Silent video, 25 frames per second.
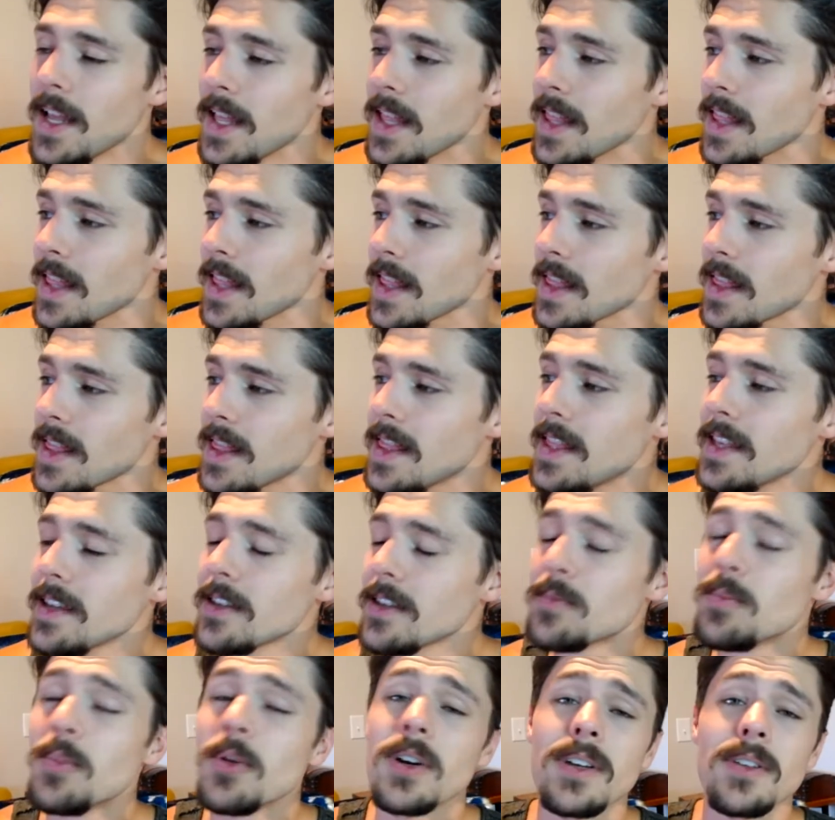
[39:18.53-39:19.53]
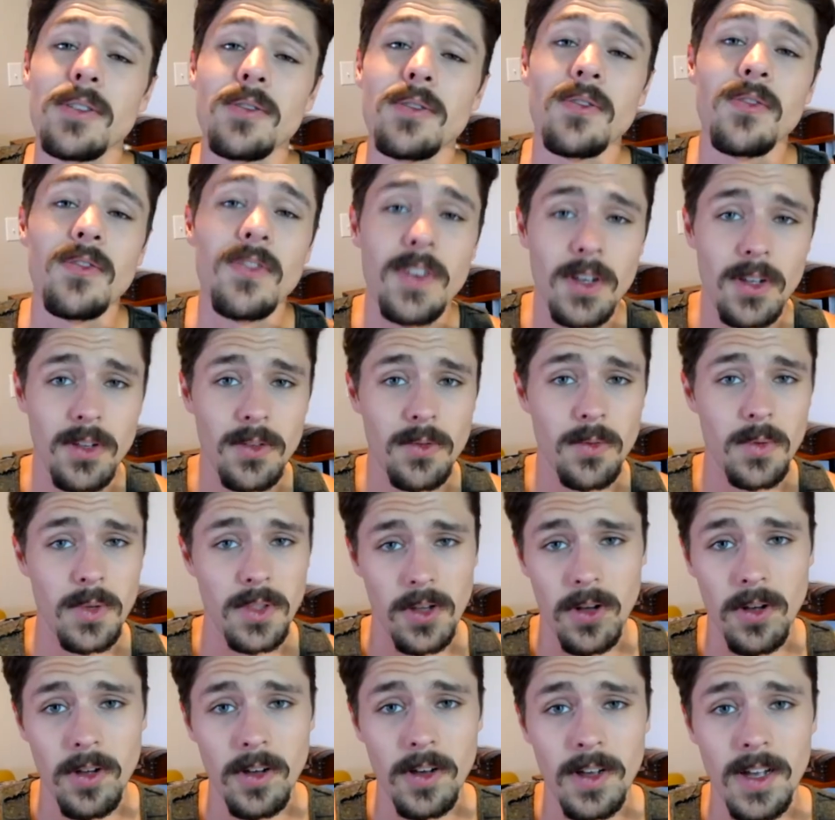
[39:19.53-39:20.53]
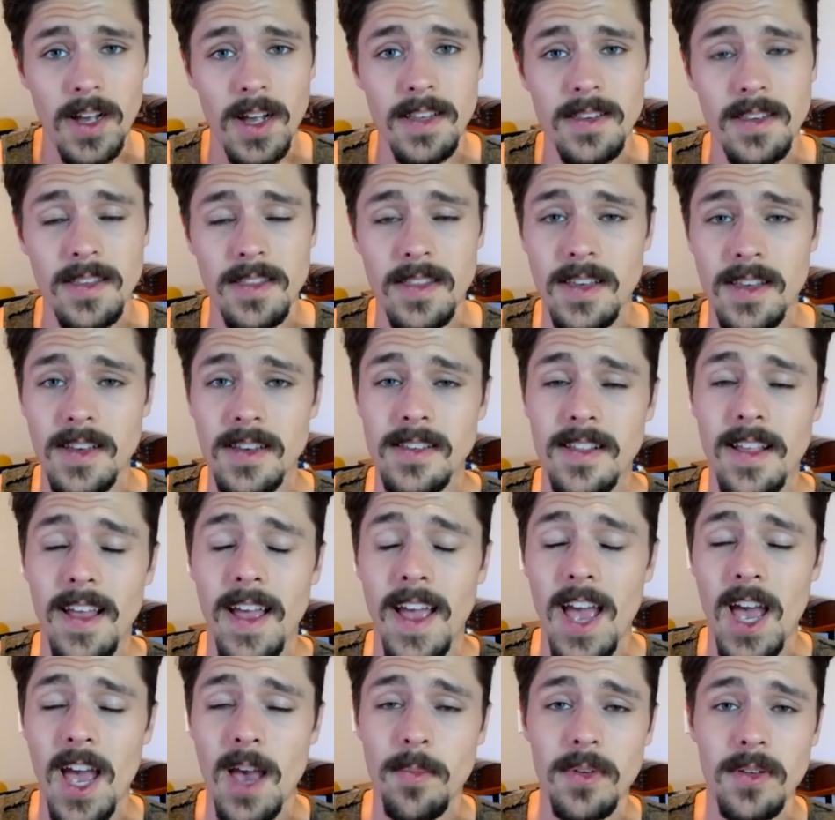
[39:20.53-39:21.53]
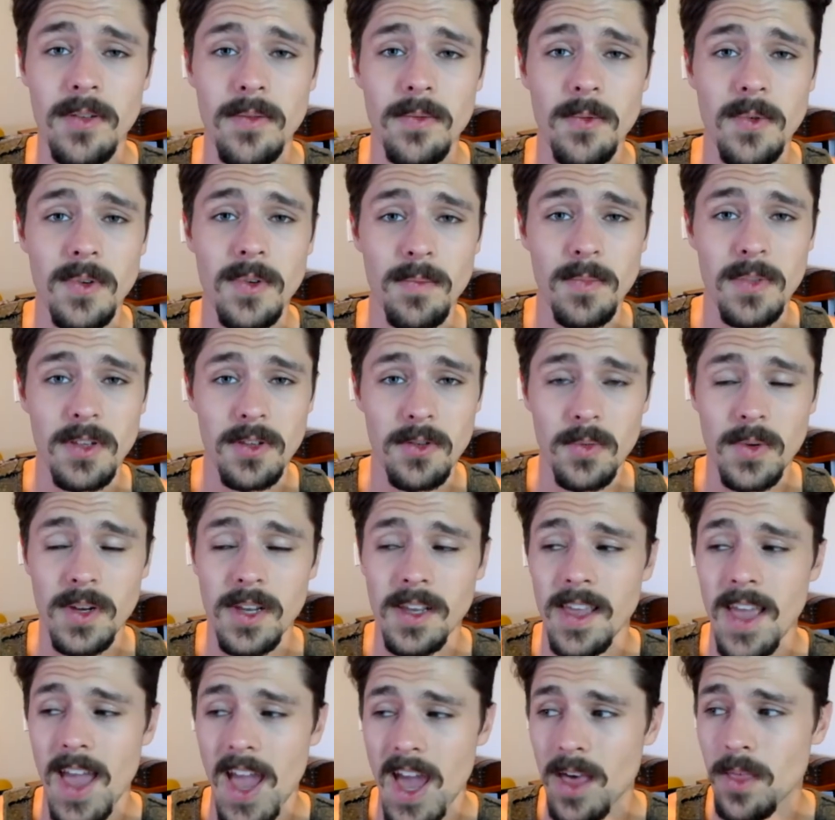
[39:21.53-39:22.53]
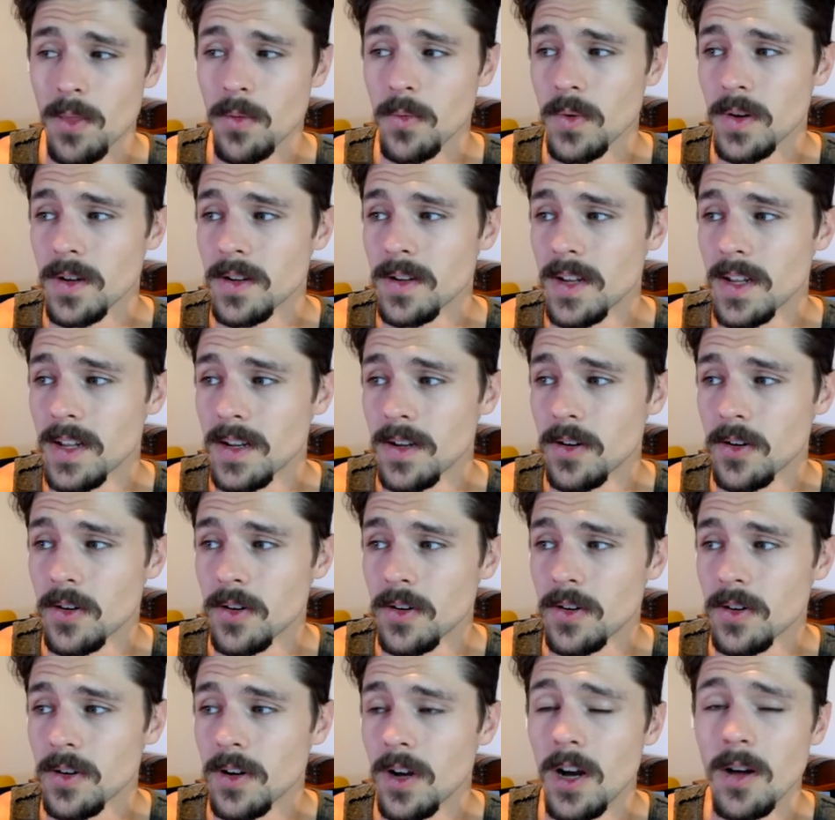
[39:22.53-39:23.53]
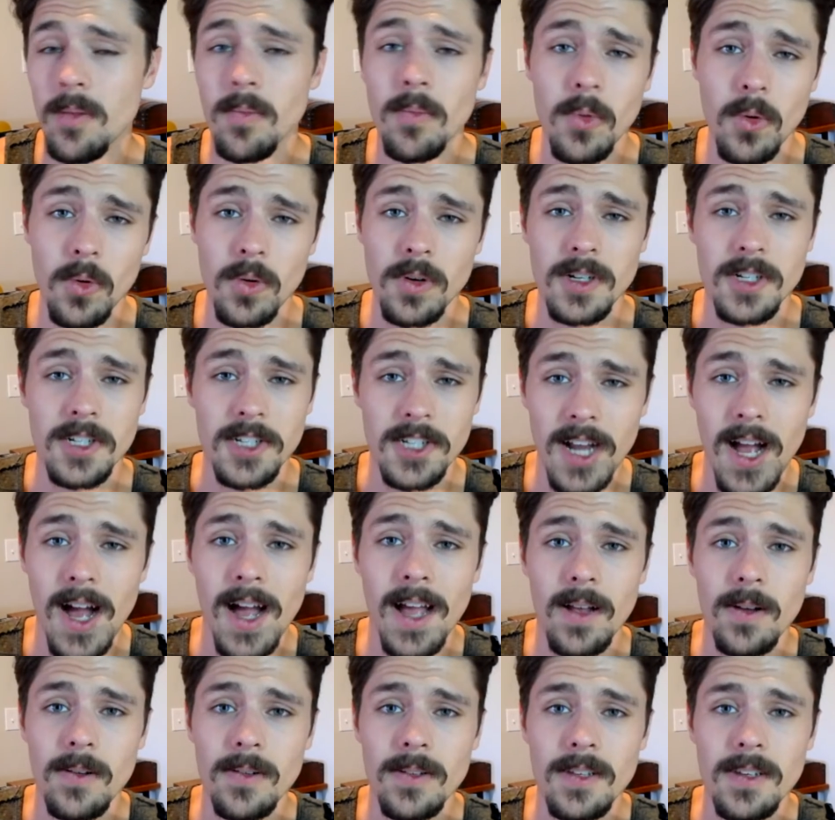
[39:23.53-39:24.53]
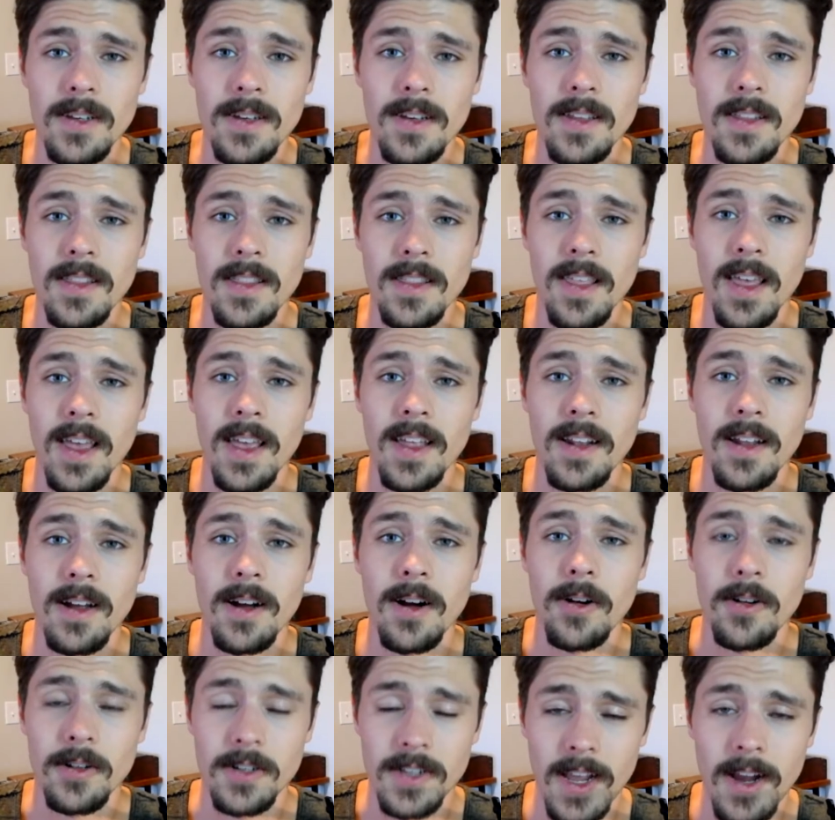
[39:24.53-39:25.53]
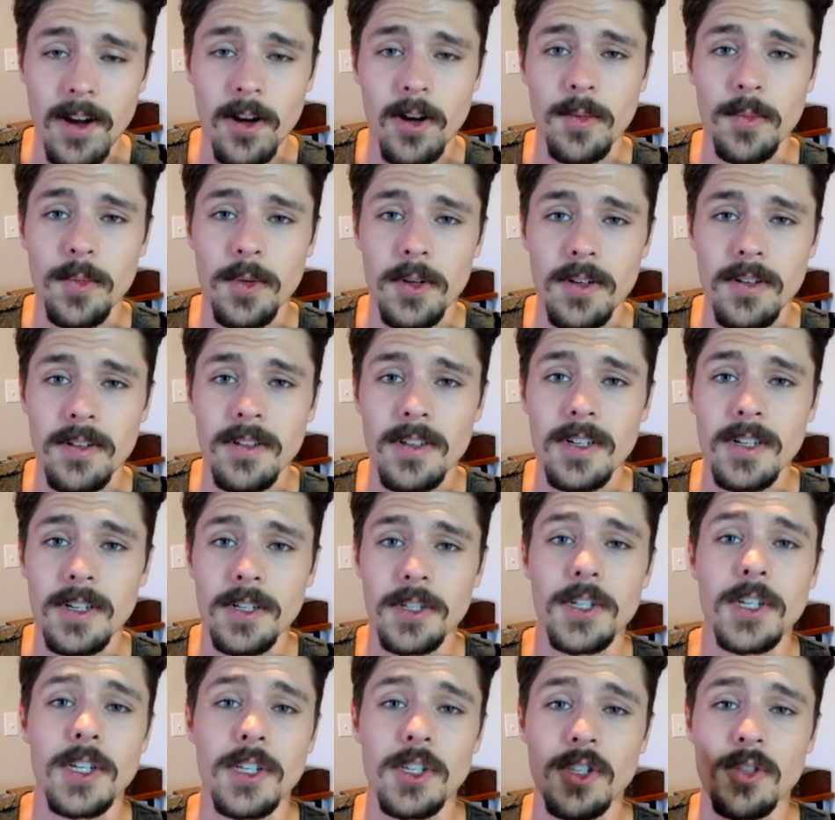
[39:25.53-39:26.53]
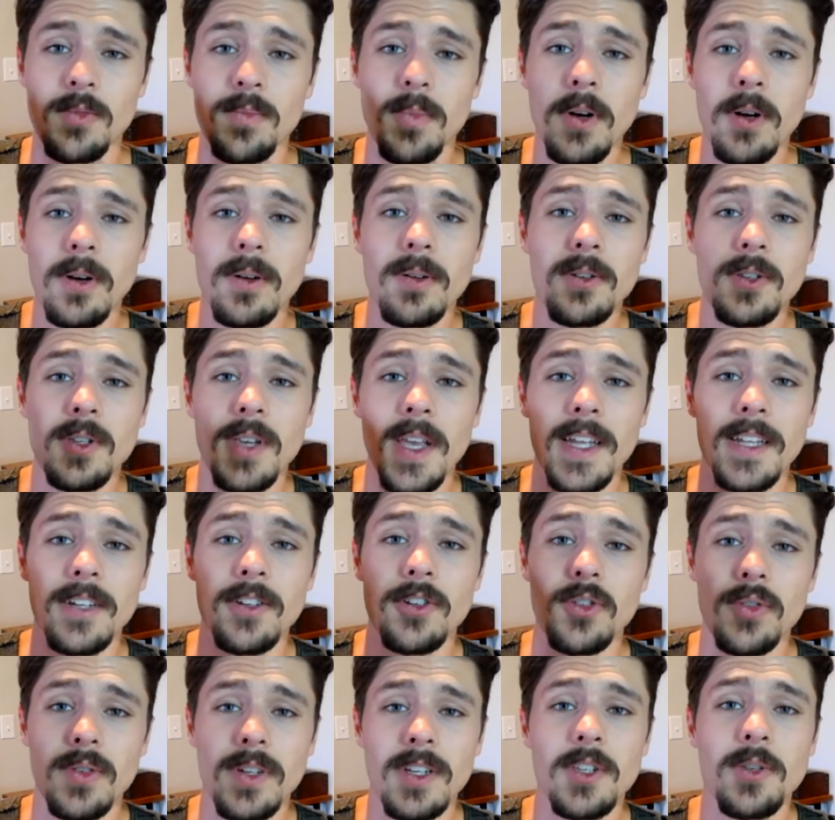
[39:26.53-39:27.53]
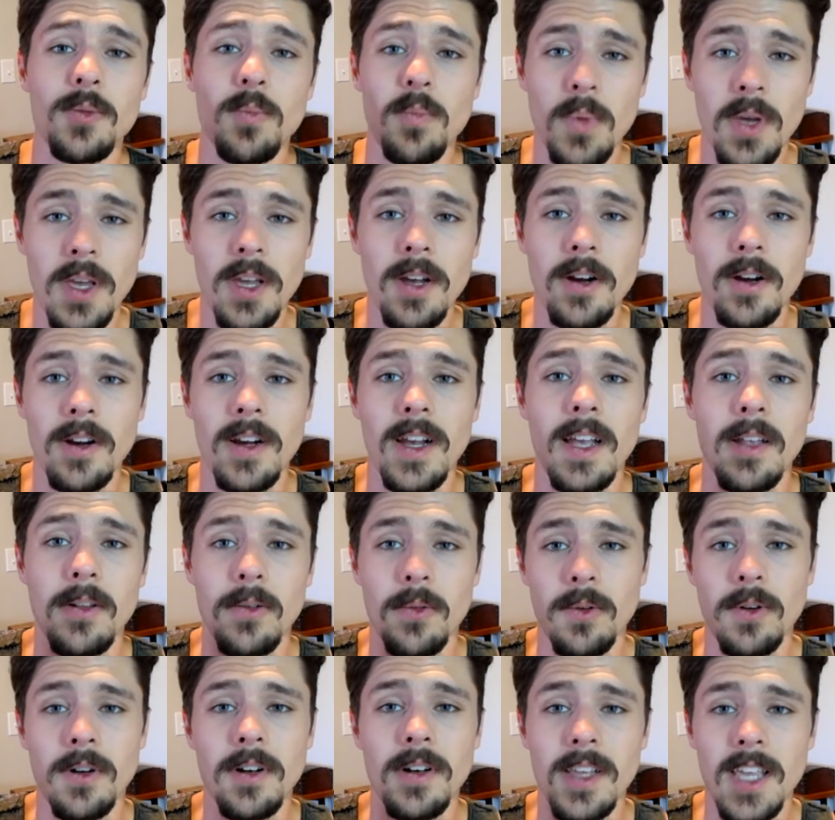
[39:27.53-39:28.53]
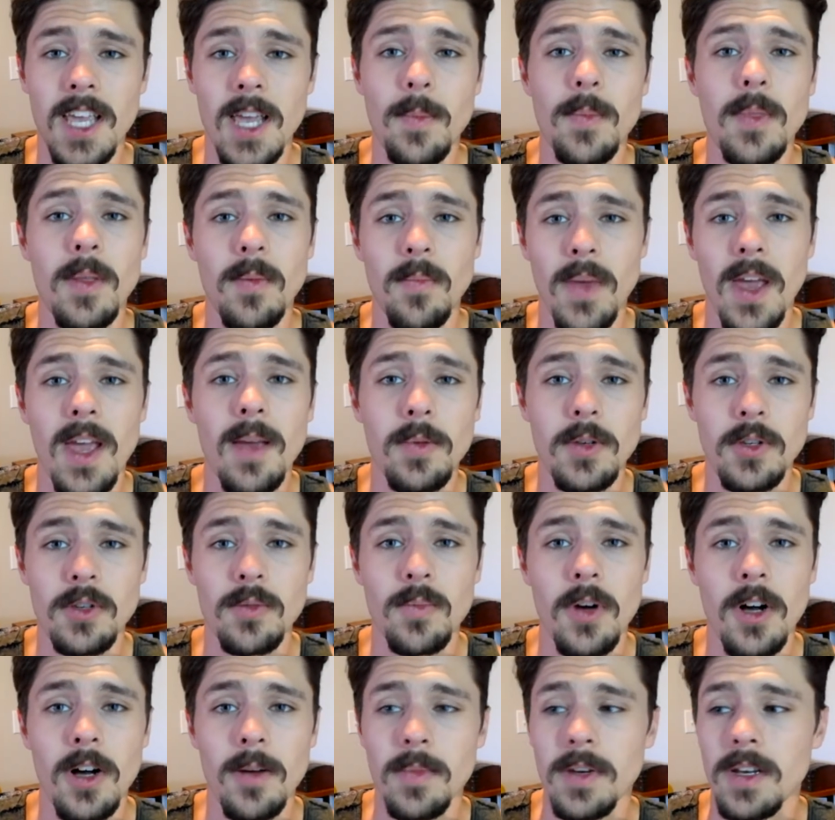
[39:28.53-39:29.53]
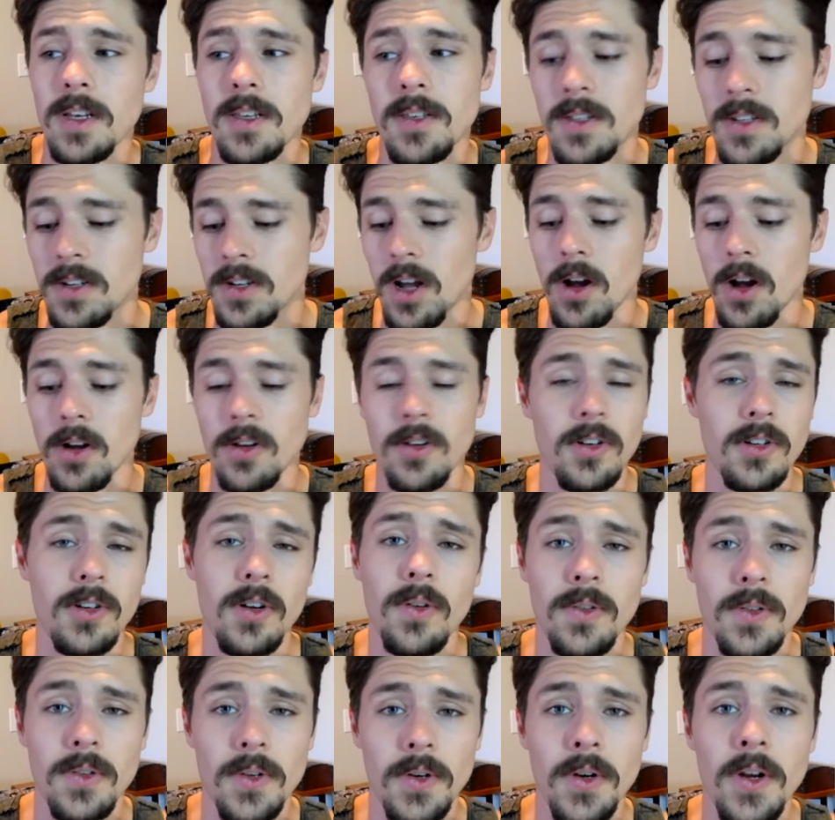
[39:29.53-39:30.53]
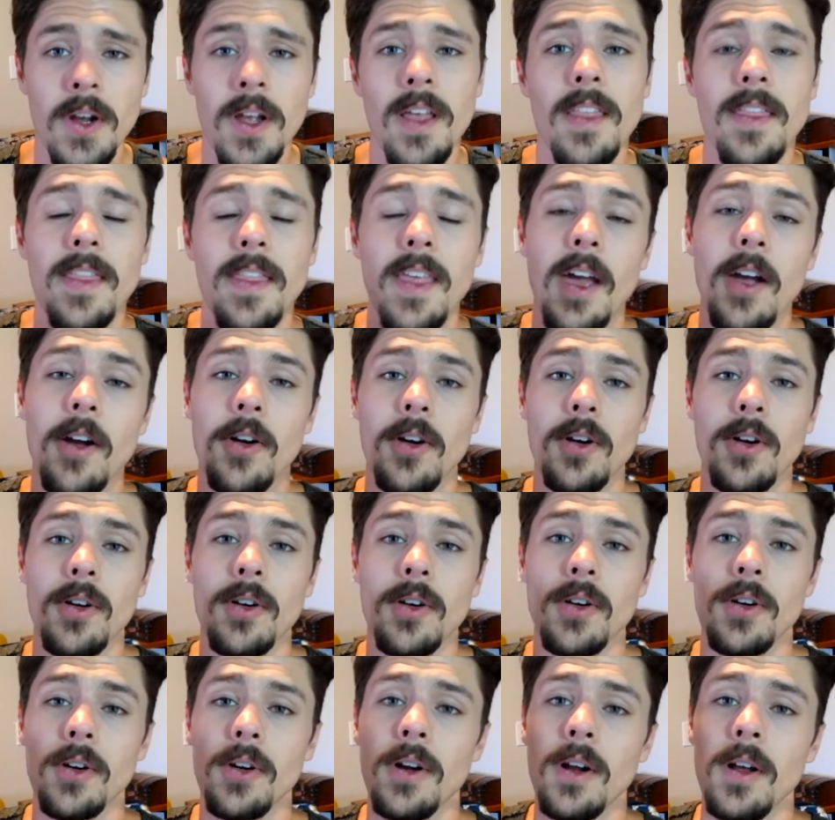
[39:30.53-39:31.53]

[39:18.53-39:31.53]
This book is filled with all kinds of things that happen between Catherine and her unborn child that are terrible. She smokes and drinks beer in order to keep the baby small because the doctor told her that her